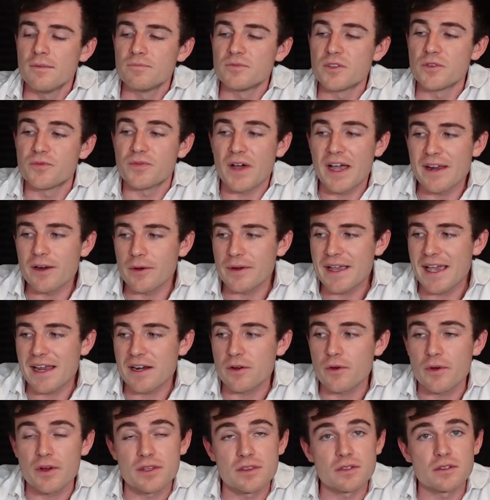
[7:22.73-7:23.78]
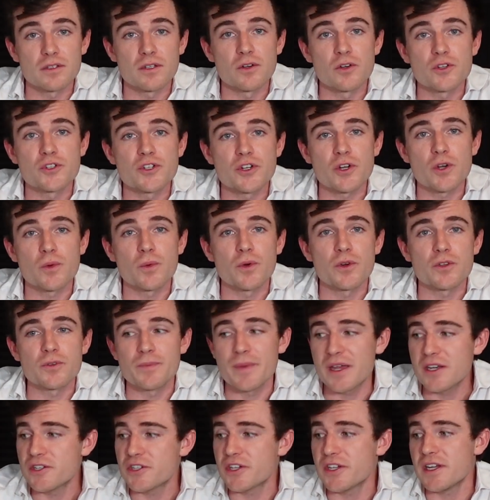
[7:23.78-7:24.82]
The final category in the literature worth
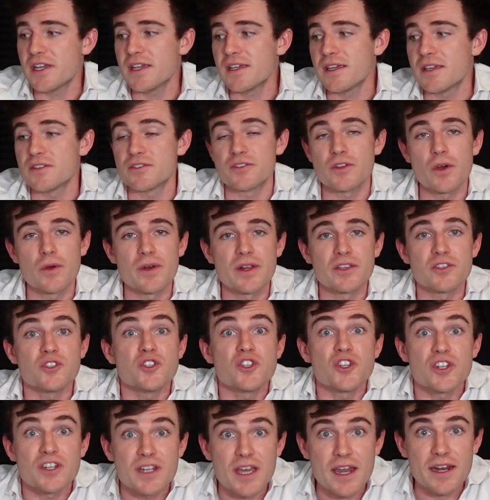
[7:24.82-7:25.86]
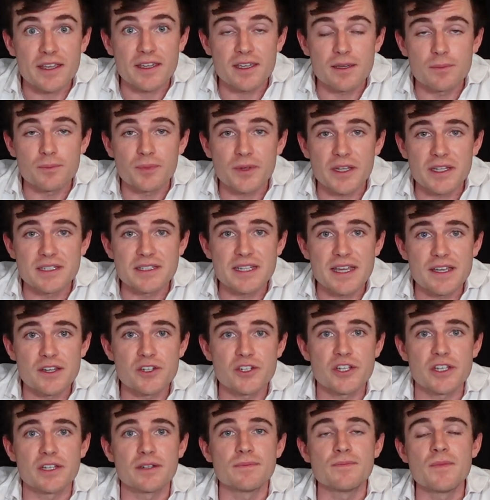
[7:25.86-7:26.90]
mentioning is known as genetic
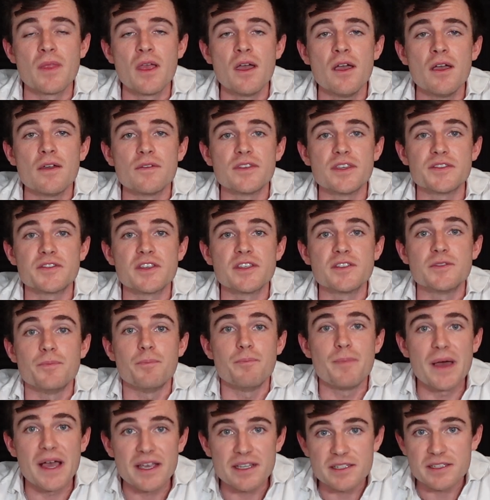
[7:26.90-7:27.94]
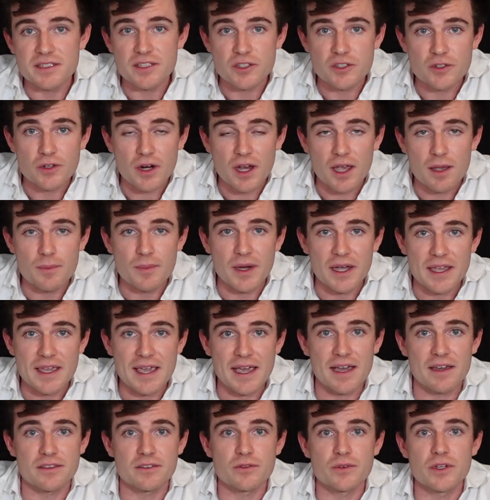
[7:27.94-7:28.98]
implantation. This is best described by
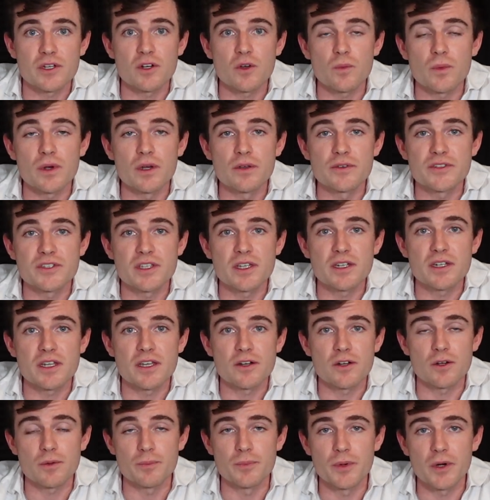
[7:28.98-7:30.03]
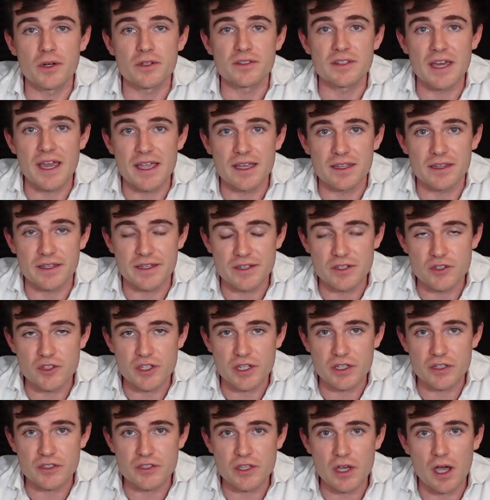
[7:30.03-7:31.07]
Katharina Wilson in her book, The Alien
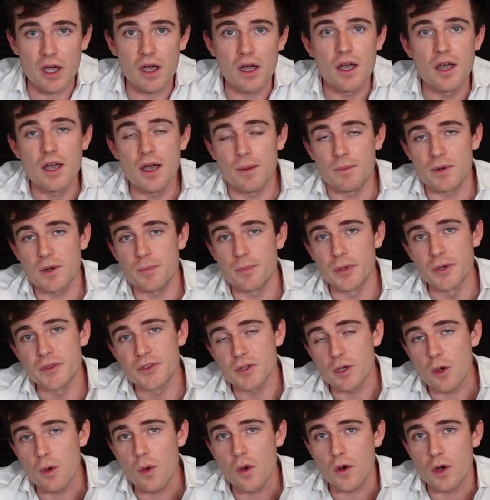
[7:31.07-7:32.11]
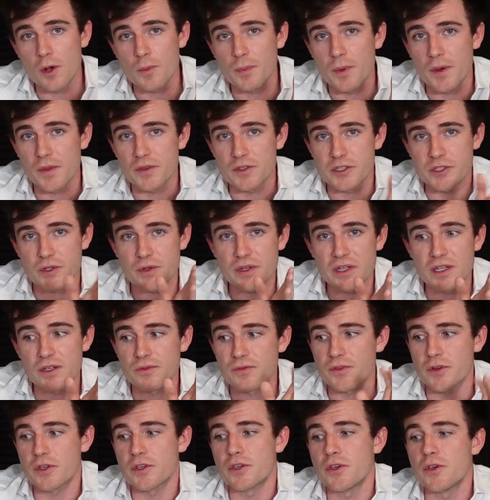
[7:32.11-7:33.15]
Jigsaw. I'm going to put the quote up on the screen
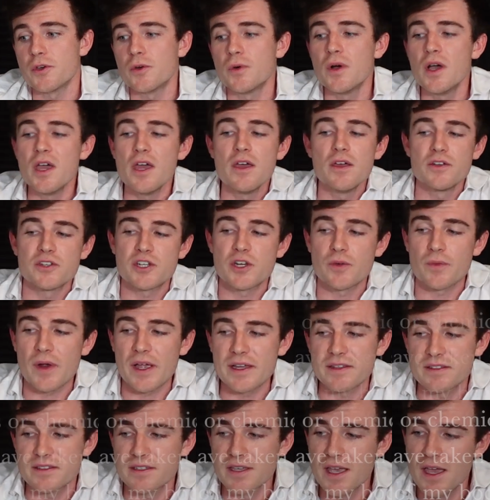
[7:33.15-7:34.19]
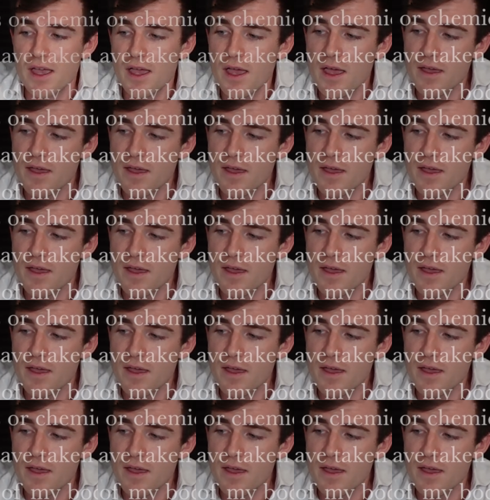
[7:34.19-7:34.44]
for you. She writes,